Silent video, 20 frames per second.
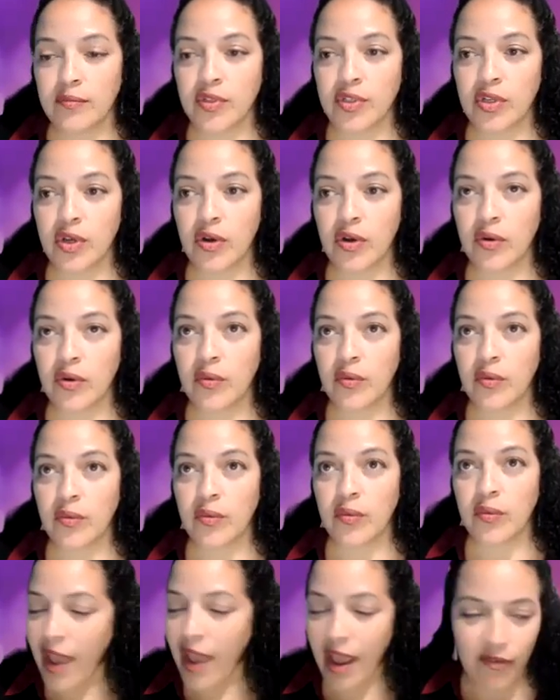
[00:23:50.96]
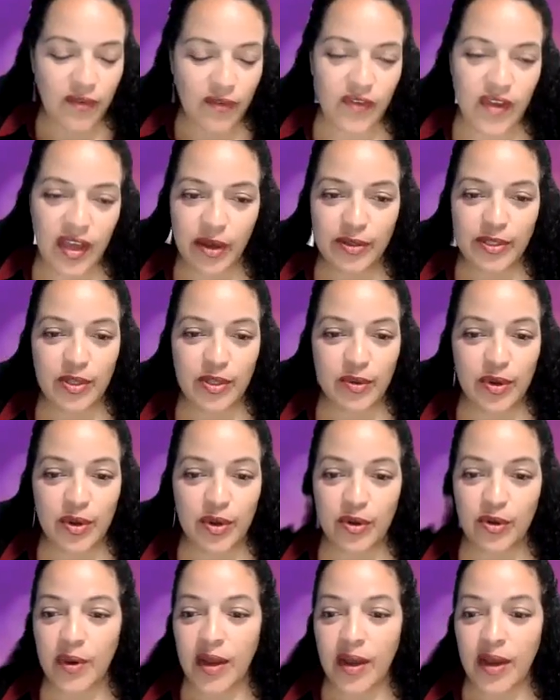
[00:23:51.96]
So every event goes
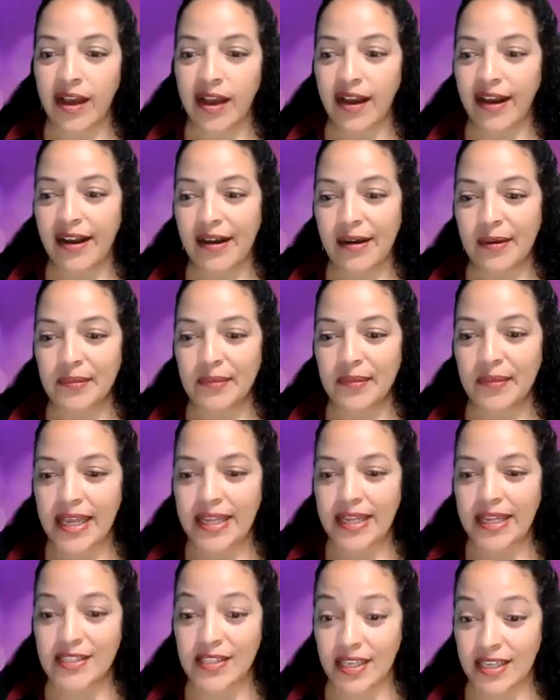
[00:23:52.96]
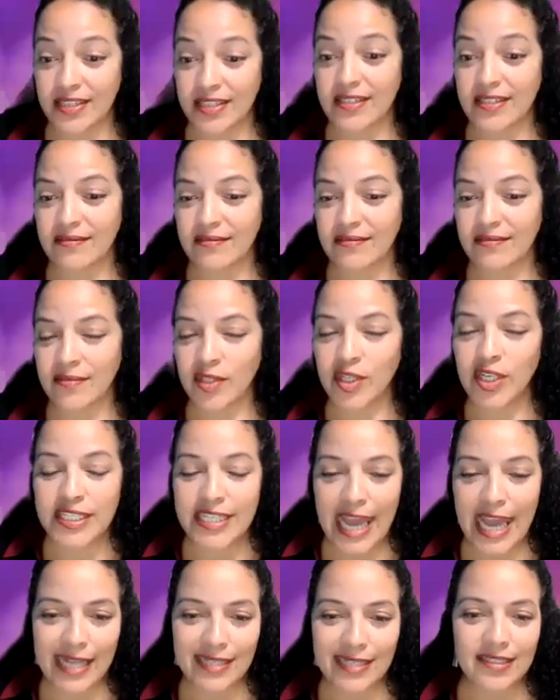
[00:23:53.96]
through and is looked
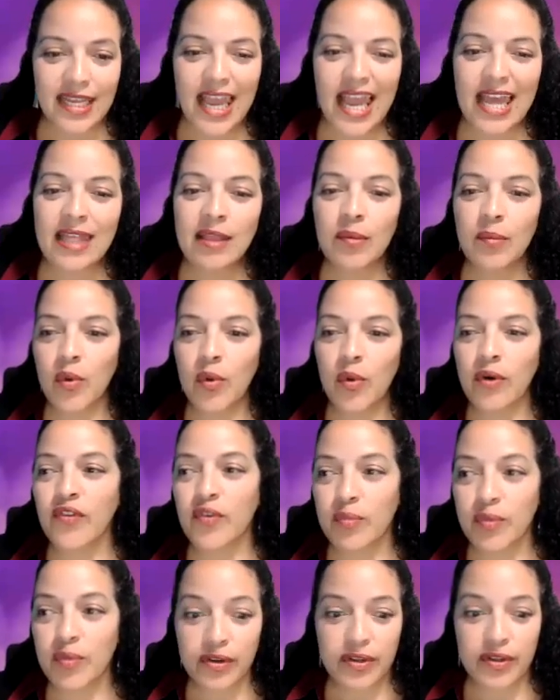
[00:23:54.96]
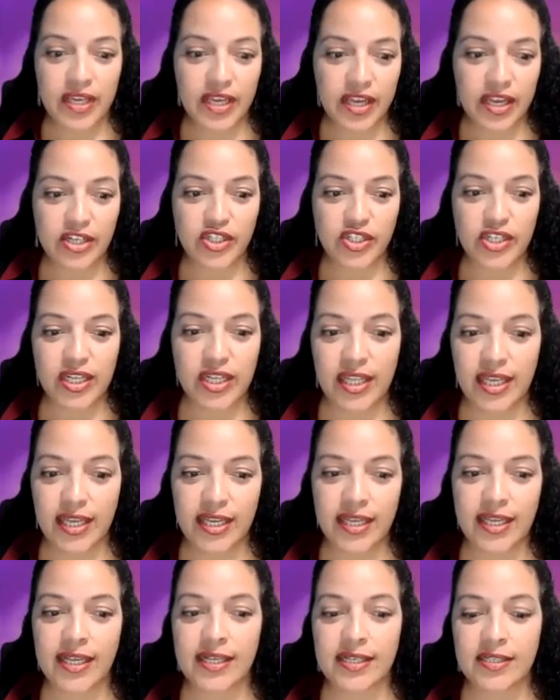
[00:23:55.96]
at. And the more familiar the ERG lead
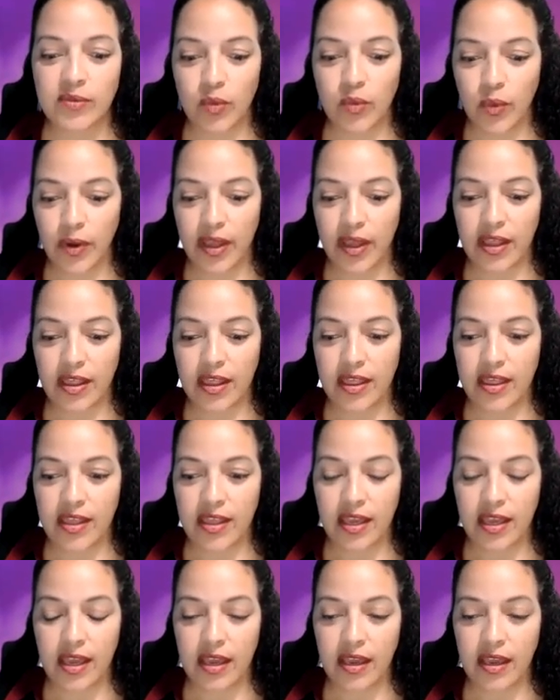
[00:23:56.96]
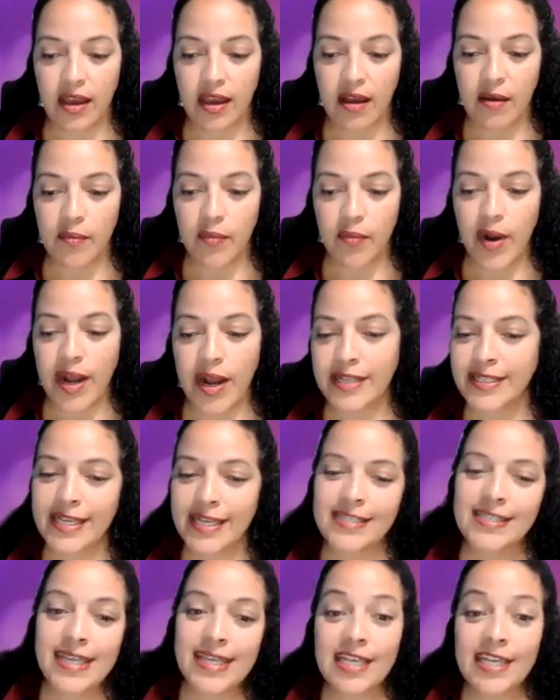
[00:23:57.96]
is with the
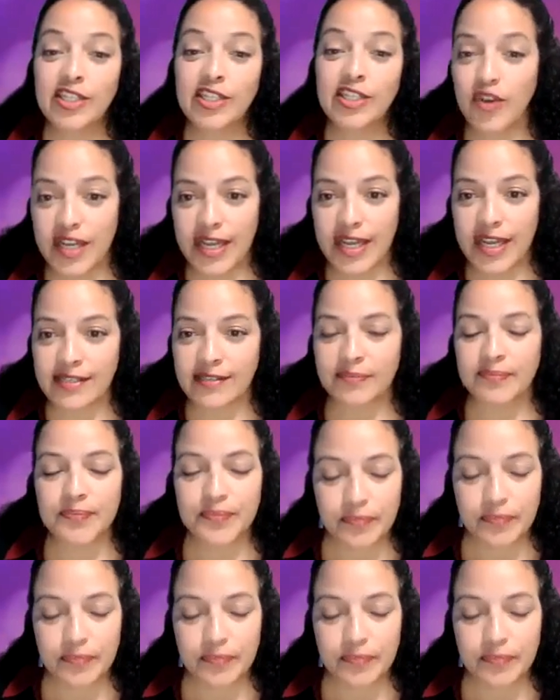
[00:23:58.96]
process, the easier it is.